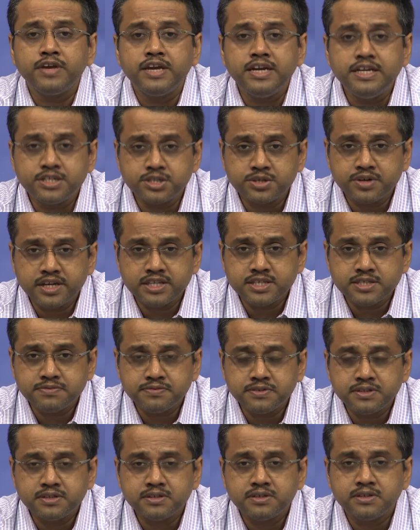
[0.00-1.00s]
heat
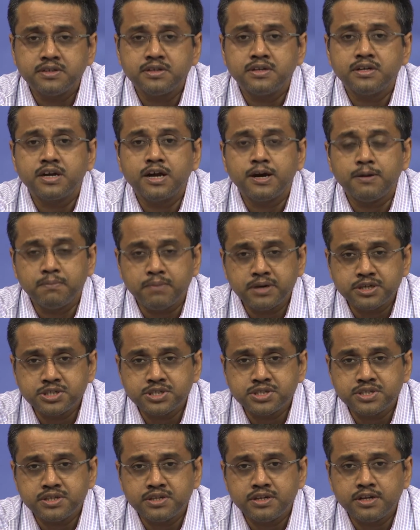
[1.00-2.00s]
transfer,
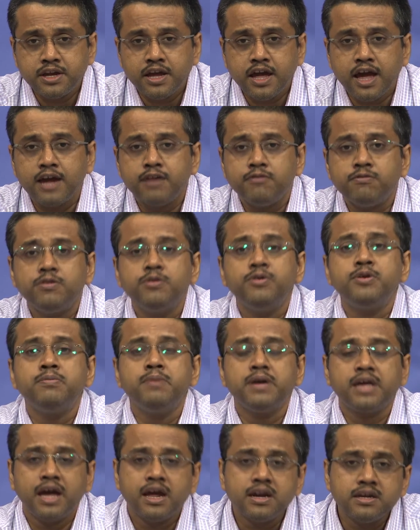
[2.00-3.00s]
combustion and fluid
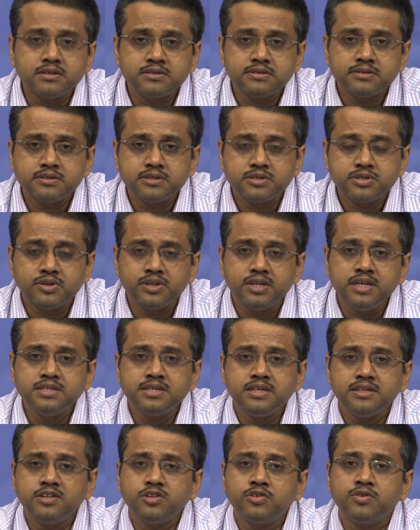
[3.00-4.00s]
mechanics. So these
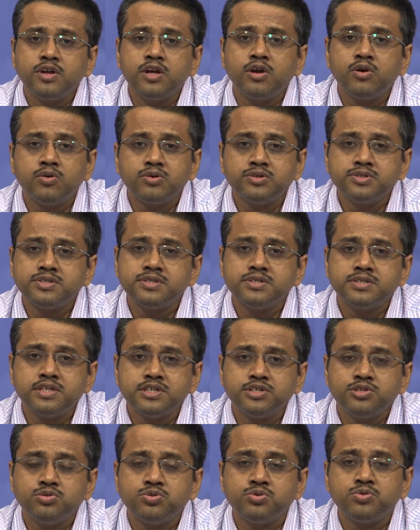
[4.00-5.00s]
are the 3 courses
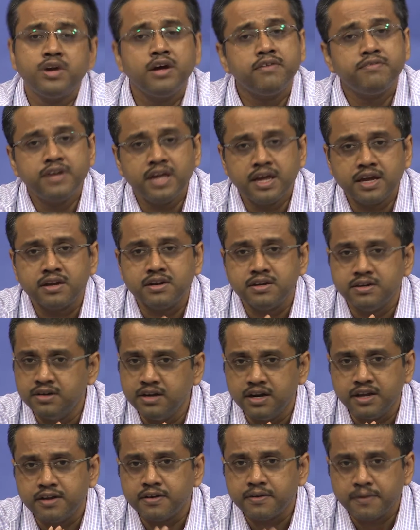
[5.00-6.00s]
that you should have taken
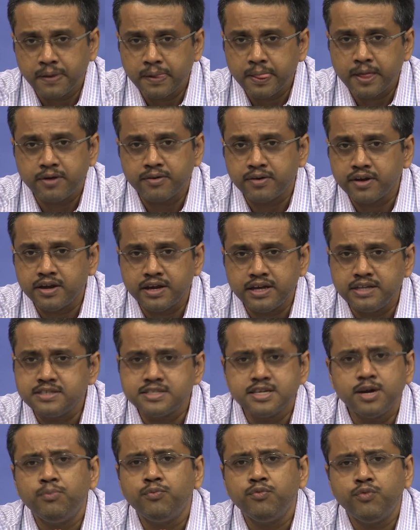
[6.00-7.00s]
earlier, okay, in
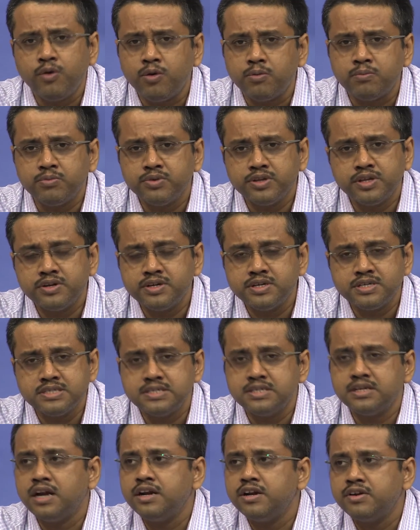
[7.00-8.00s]
some form, whether it is
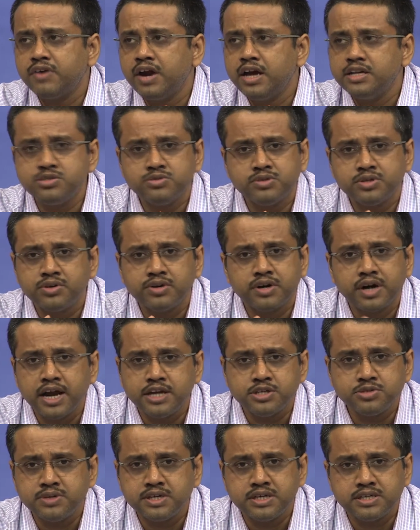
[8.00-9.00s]
in undergraduate or
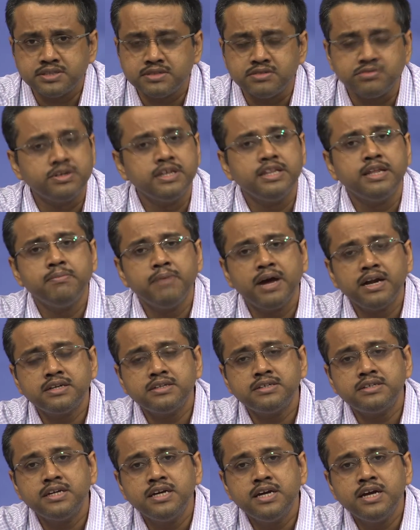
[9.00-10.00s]
graduate doesn't really
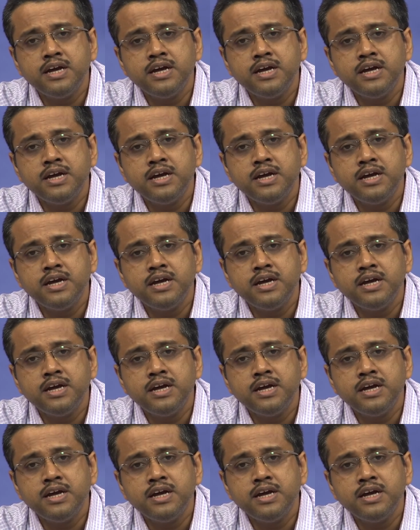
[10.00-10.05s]
matter,